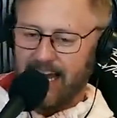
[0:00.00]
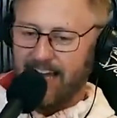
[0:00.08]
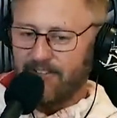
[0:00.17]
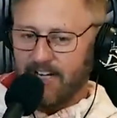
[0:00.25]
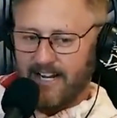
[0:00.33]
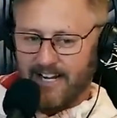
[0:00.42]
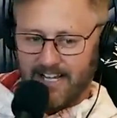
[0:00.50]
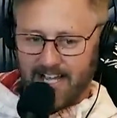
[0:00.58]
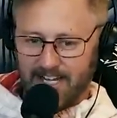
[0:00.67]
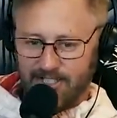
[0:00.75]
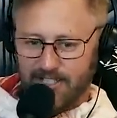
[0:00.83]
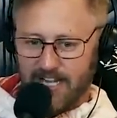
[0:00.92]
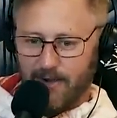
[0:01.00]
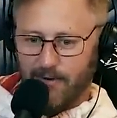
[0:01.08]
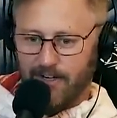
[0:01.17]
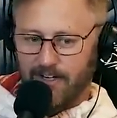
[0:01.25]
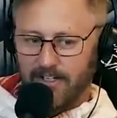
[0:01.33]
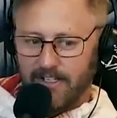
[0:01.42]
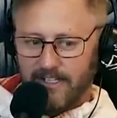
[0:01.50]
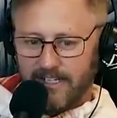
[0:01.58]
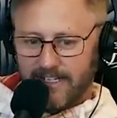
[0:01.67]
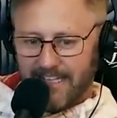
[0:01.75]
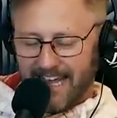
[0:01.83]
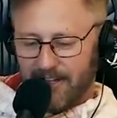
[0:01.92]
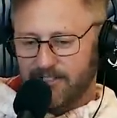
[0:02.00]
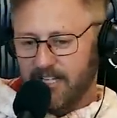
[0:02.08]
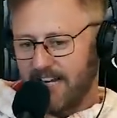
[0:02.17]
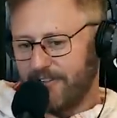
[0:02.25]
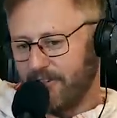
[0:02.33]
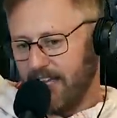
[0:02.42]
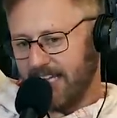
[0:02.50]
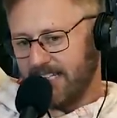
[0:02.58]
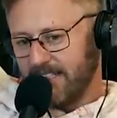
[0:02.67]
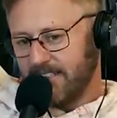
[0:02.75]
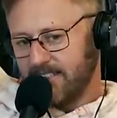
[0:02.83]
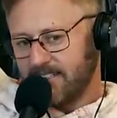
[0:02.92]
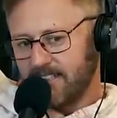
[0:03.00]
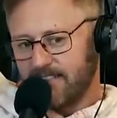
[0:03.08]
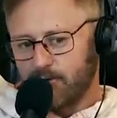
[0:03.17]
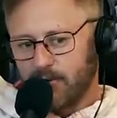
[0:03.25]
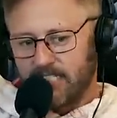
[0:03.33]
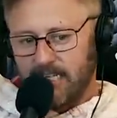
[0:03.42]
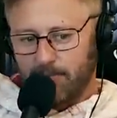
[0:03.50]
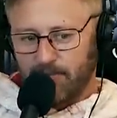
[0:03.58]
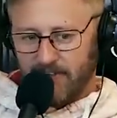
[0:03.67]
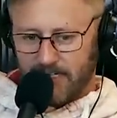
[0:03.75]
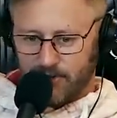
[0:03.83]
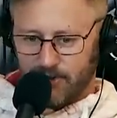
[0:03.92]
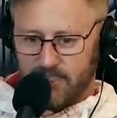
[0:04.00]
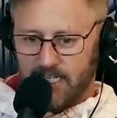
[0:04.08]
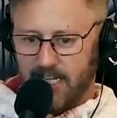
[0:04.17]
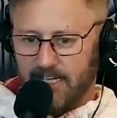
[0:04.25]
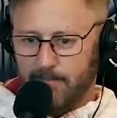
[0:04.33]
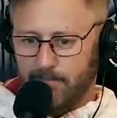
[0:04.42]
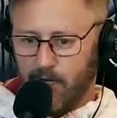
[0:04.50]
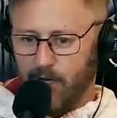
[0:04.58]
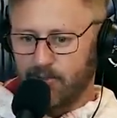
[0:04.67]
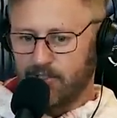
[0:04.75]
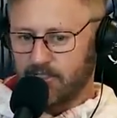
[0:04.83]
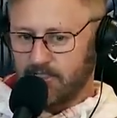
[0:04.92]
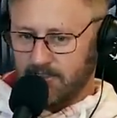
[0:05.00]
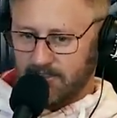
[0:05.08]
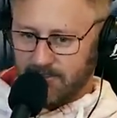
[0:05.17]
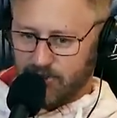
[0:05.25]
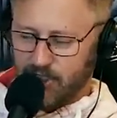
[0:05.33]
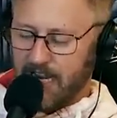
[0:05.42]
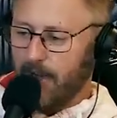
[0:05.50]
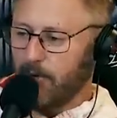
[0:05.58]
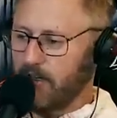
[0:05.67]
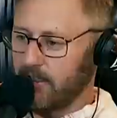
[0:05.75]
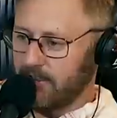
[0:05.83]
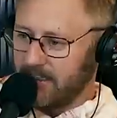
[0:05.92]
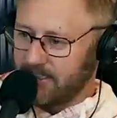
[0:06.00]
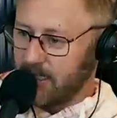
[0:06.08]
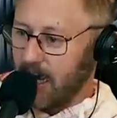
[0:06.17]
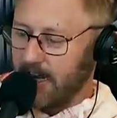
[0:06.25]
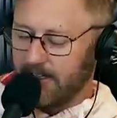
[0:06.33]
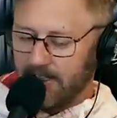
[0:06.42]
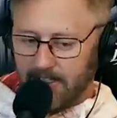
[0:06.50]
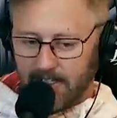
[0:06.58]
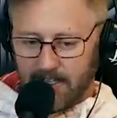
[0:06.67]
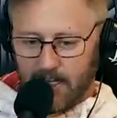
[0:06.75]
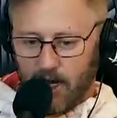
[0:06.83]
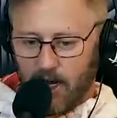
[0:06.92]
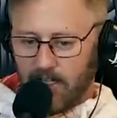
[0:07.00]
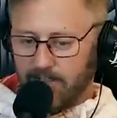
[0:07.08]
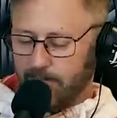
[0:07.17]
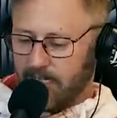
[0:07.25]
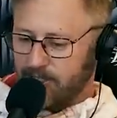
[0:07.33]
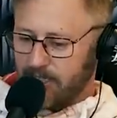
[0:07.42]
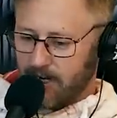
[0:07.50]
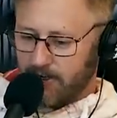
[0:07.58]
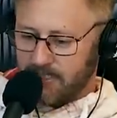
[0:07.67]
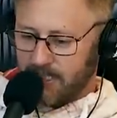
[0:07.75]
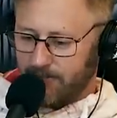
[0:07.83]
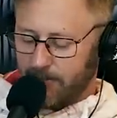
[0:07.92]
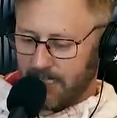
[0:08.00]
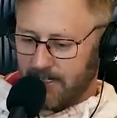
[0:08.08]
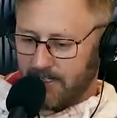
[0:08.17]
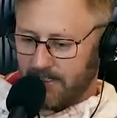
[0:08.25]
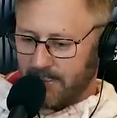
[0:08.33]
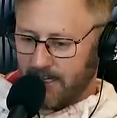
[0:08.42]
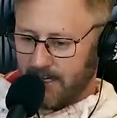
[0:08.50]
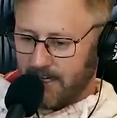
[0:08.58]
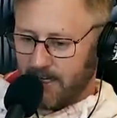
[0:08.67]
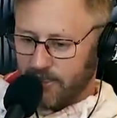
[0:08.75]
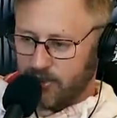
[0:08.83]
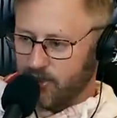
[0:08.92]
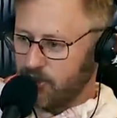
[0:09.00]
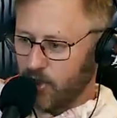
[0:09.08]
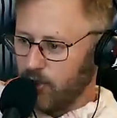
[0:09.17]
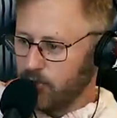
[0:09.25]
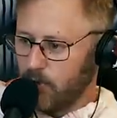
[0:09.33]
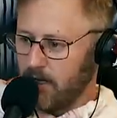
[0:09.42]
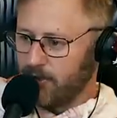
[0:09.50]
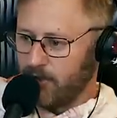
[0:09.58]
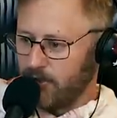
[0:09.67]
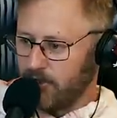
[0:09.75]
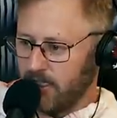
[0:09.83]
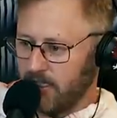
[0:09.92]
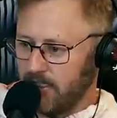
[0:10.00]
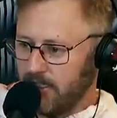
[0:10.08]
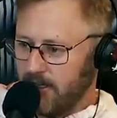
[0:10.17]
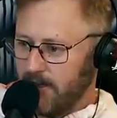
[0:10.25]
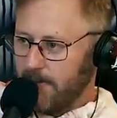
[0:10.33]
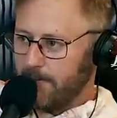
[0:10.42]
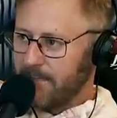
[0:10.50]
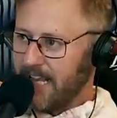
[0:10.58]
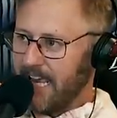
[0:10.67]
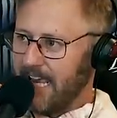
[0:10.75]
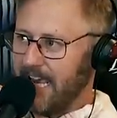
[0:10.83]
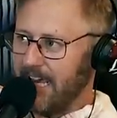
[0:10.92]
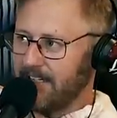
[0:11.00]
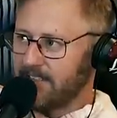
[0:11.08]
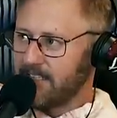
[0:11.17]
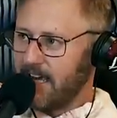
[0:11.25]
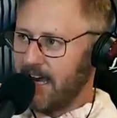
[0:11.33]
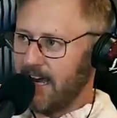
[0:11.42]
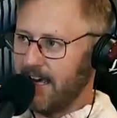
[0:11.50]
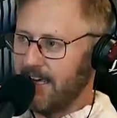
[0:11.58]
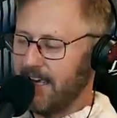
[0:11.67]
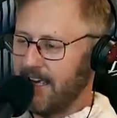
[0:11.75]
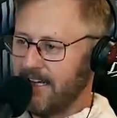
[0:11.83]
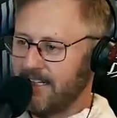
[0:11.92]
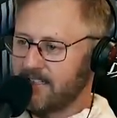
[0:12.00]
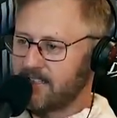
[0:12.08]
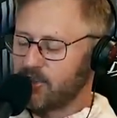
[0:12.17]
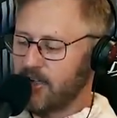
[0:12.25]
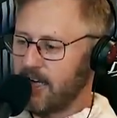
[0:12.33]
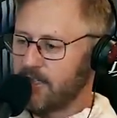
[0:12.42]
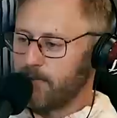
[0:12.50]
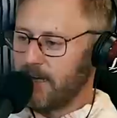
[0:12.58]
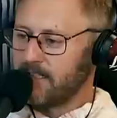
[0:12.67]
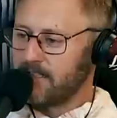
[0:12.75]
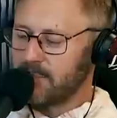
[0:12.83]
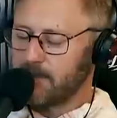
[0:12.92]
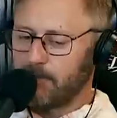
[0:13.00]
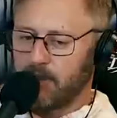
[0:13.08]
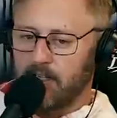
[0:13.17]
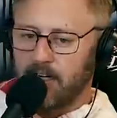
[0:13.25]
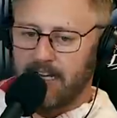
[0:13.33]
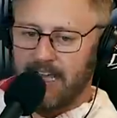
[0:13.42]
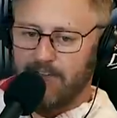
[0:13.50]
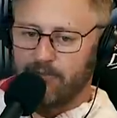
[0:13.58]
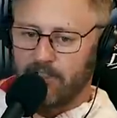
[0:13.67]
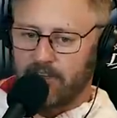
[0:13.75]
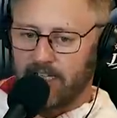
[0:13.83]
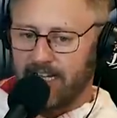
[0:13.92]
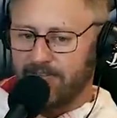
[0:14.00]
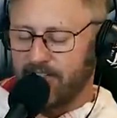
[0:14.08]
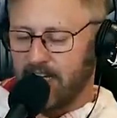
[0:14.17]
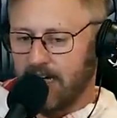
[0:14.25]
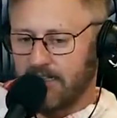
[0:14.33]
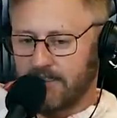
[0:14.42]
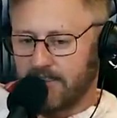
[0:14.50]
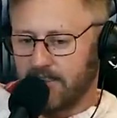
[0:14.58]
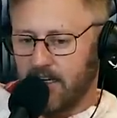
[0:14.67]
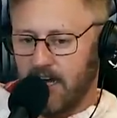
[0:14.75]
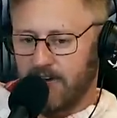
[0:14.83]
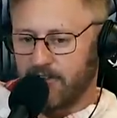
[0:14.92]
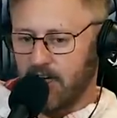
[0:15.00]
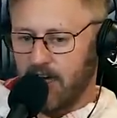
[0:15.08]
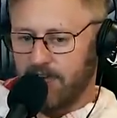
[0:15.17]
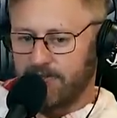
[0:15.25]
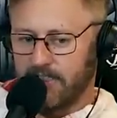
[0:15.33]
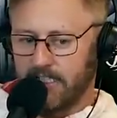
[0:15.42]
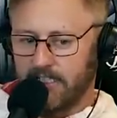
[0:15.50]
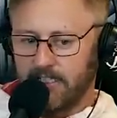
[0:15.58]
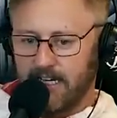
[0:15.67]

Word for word: I have not had a hot shower outside of like sensory deprivation tank post shower that's hot. All of my showers have been just cold water only. Tell me everything. And it has changed my discipline on everything. I've gotten off coffee.